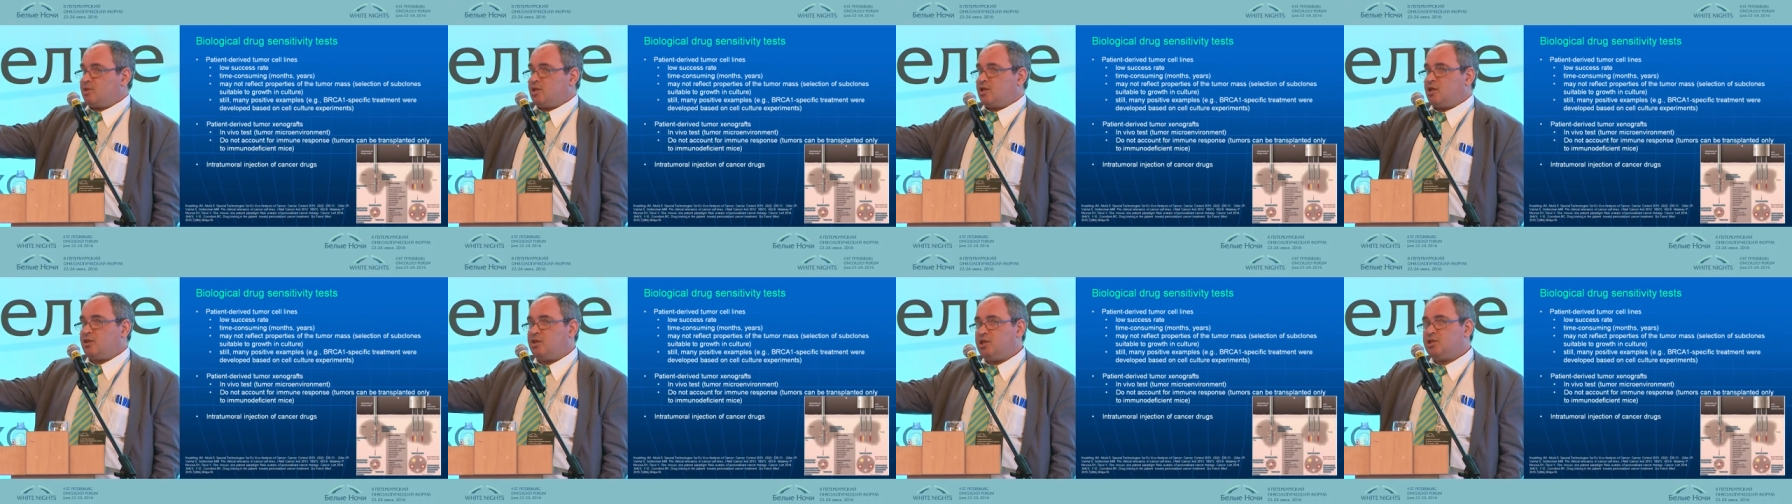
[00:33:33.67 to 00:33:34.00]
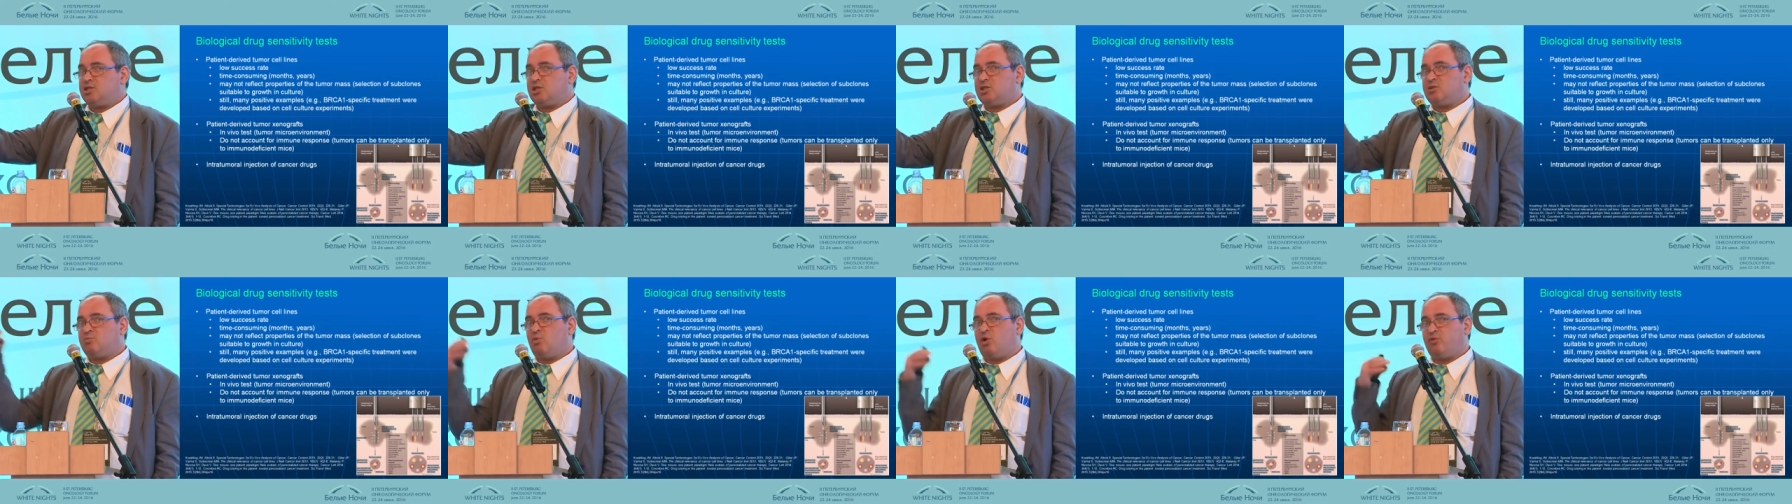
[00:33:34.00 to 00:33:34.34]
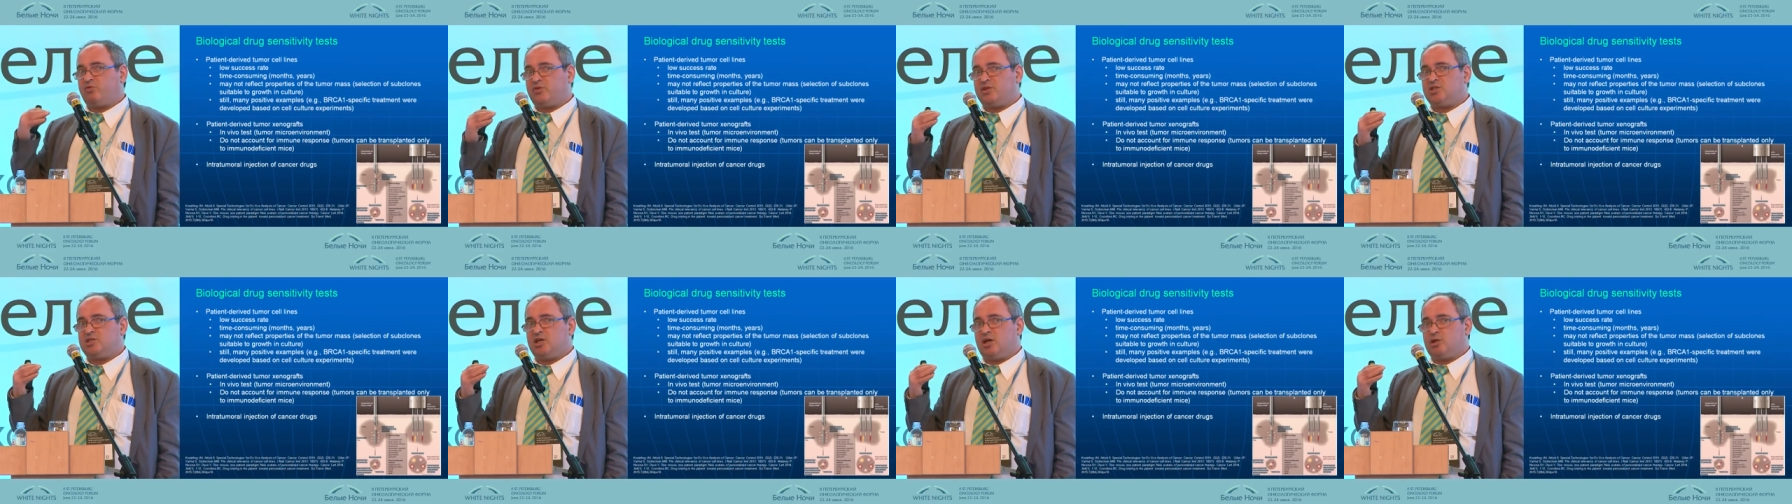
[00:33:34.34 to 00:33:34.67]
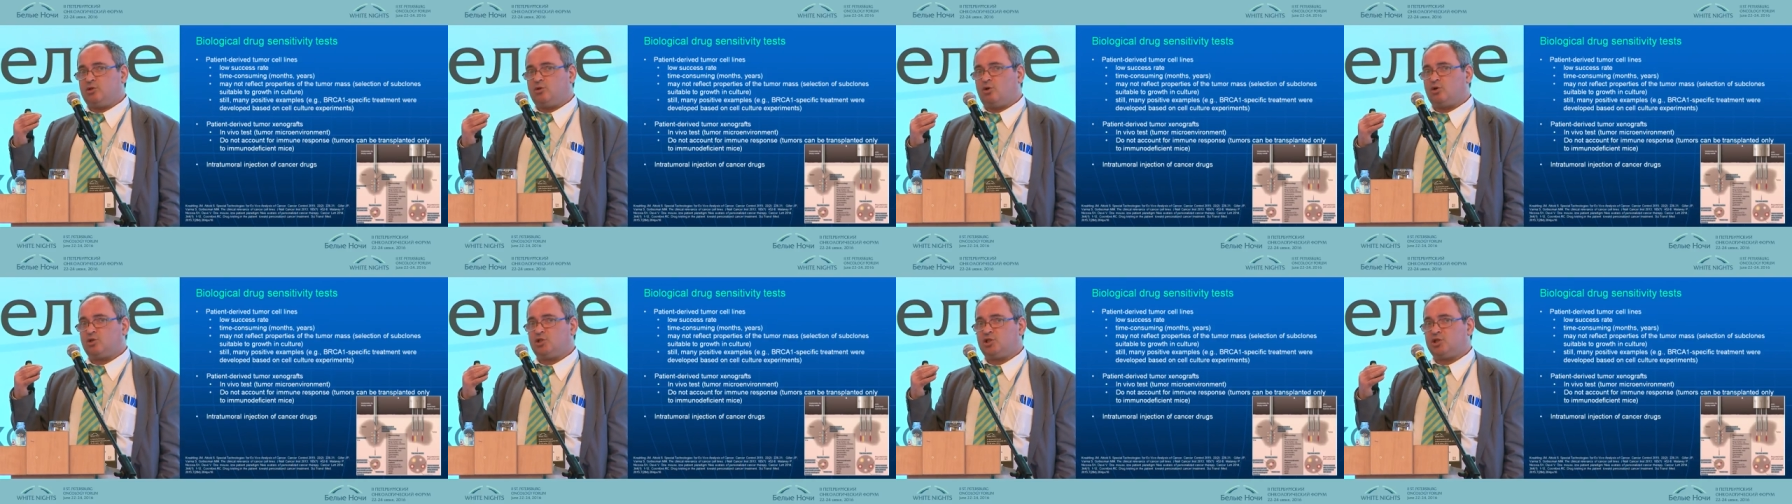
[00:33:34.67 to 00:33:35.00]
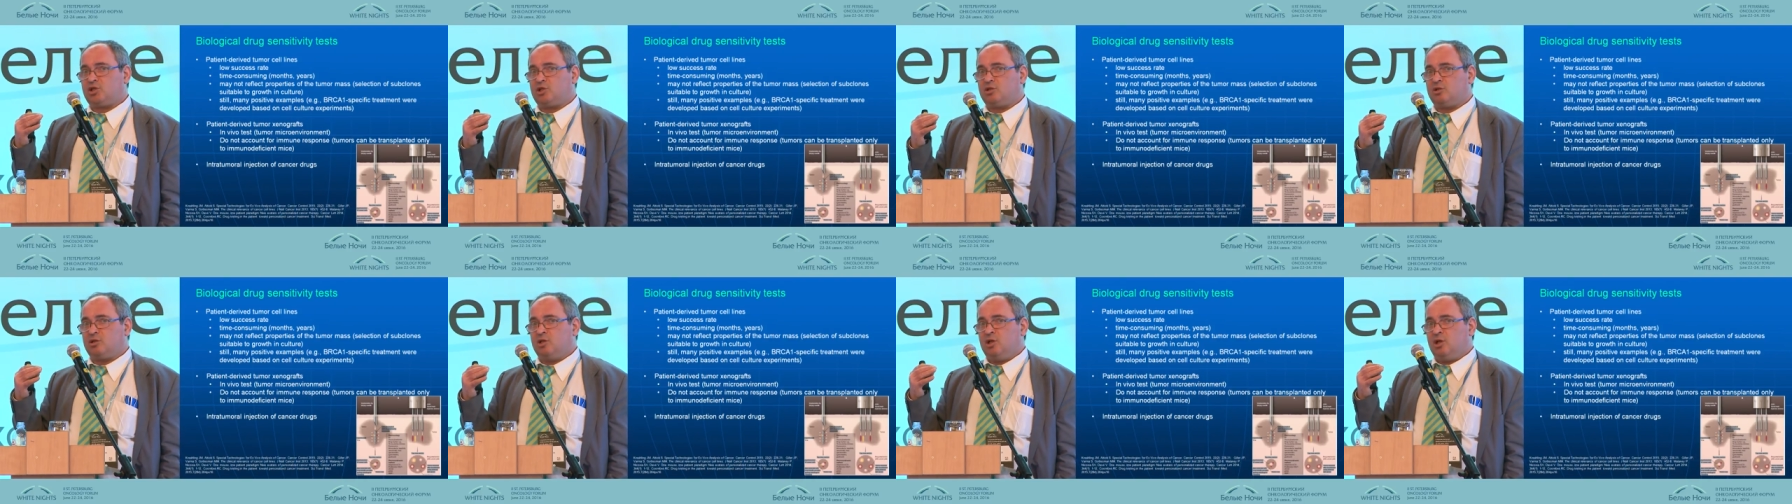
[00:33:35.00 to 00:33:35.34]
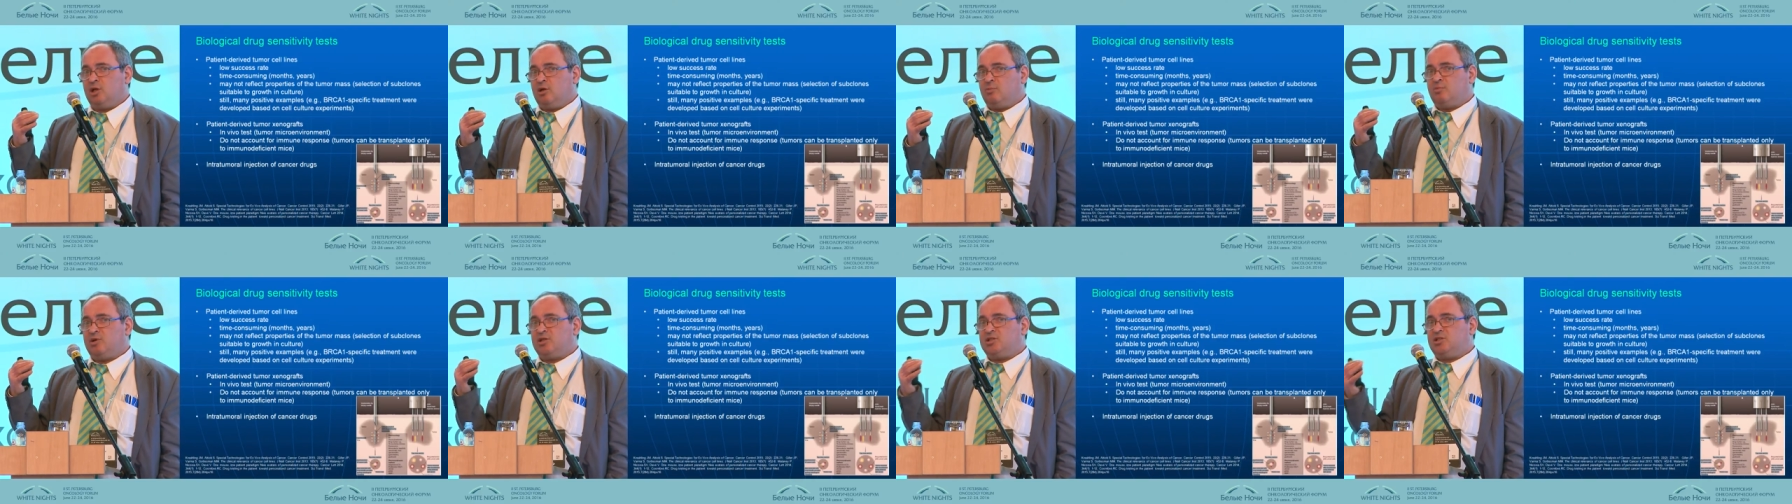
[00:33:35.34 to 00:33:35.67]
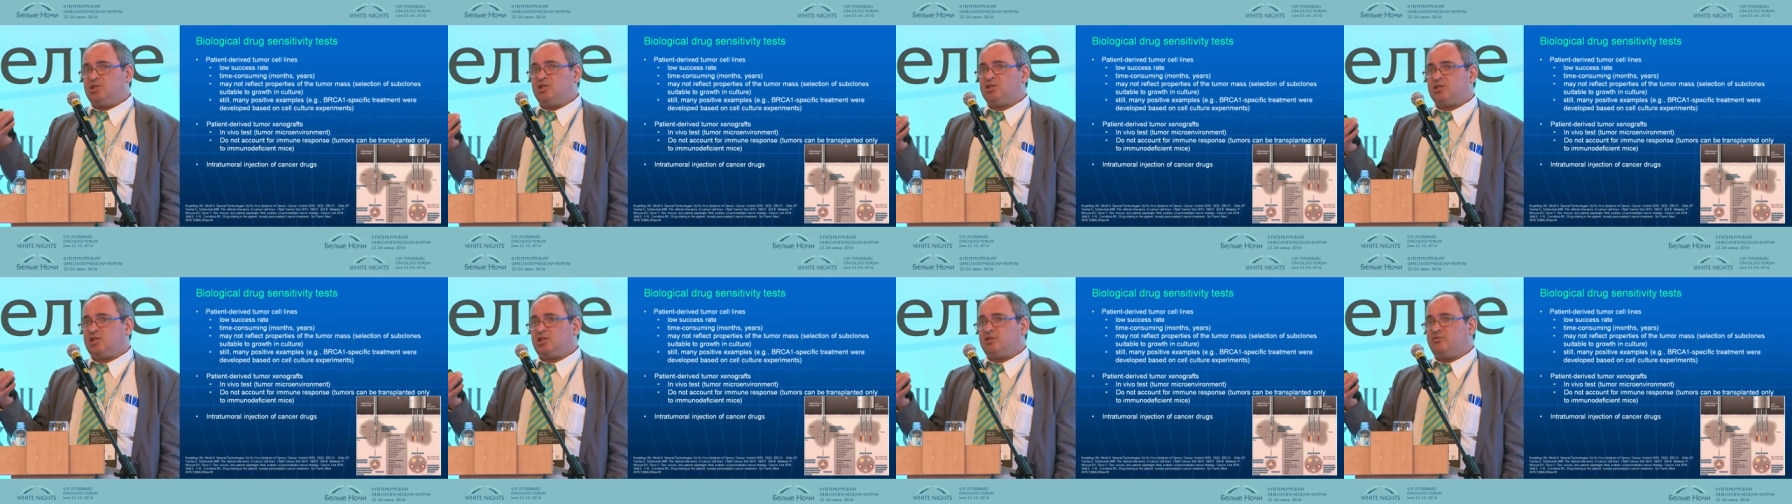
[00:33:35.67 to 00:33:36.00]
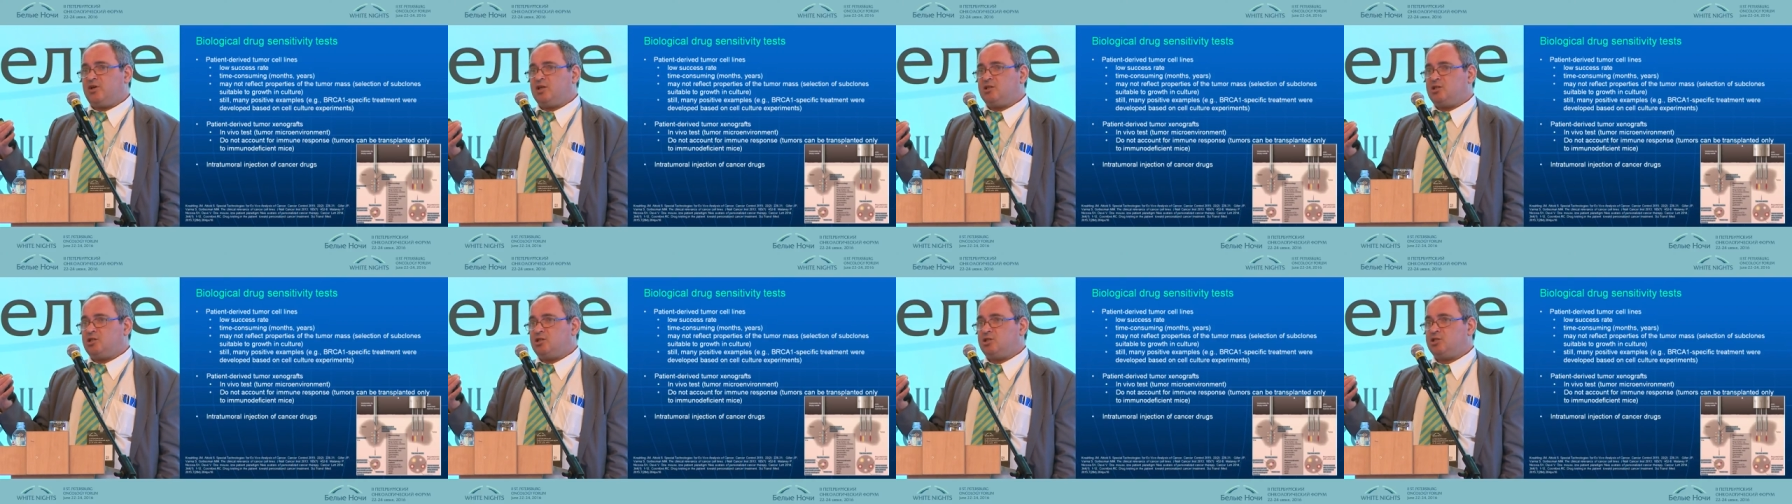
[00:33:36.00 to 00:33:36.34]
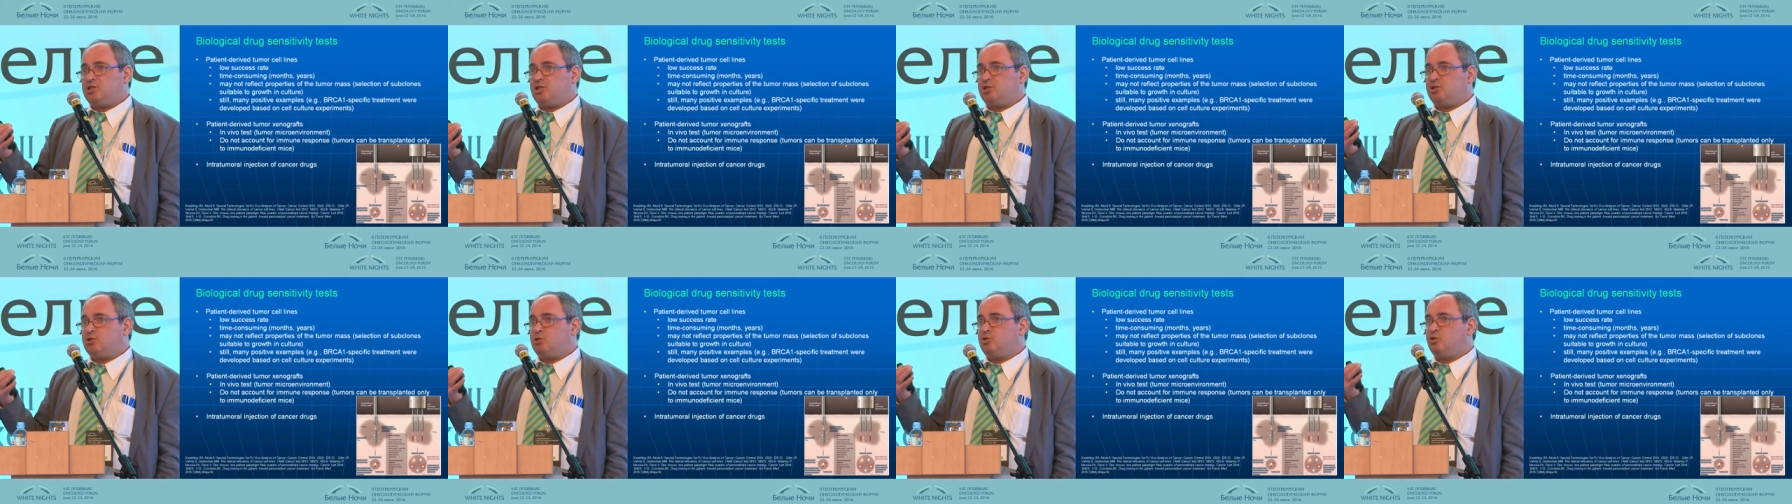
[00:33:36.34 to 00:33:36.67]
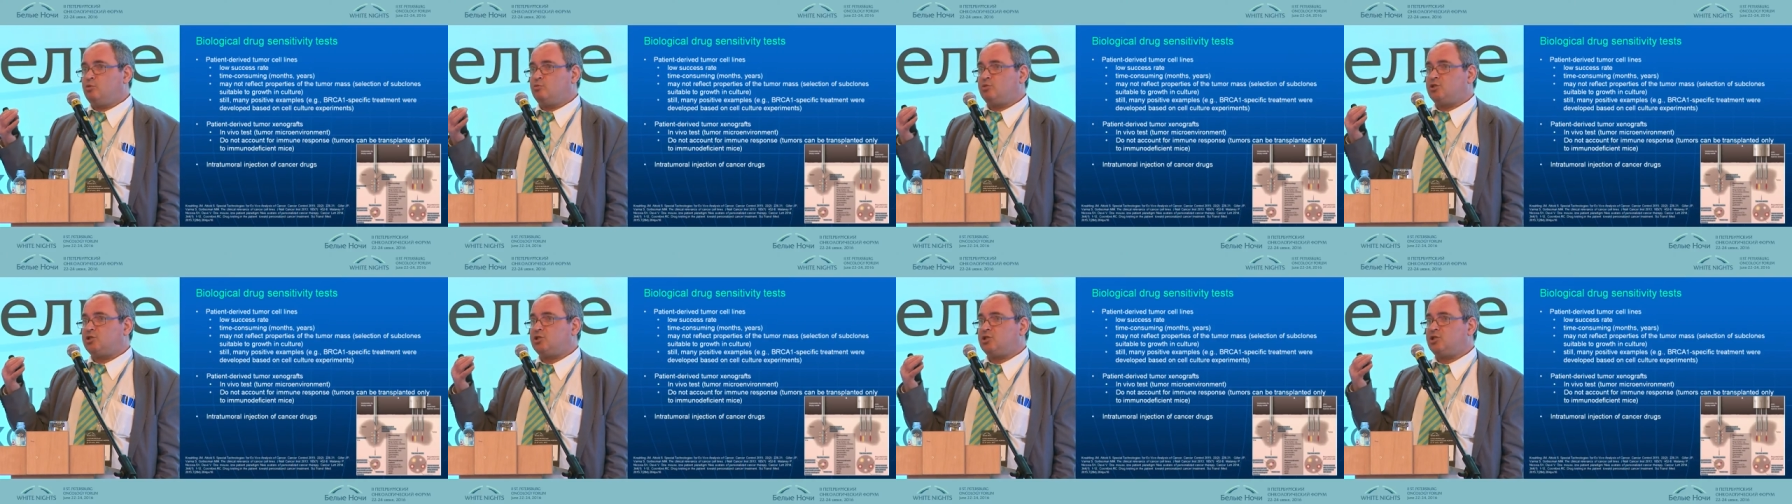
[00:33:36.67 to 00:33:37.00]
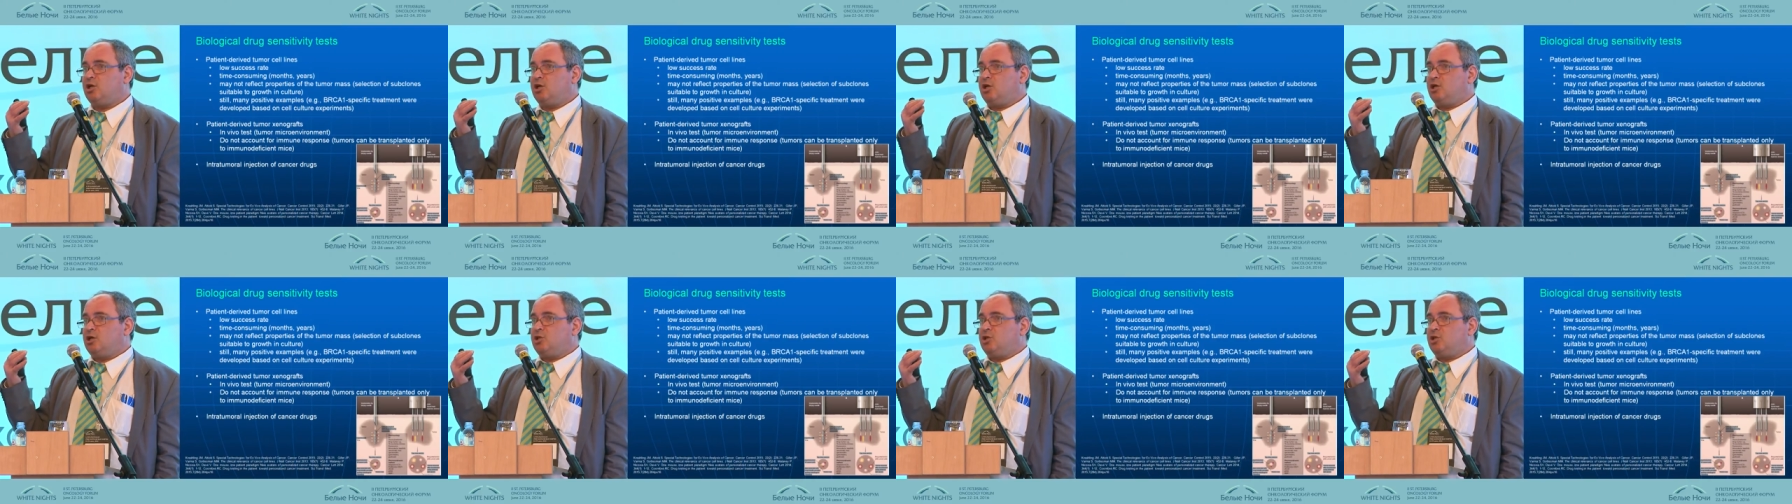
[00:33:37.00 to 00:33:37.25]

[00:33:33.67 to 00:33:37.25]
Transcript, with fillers: This is more physiological, but disadvantage that tumors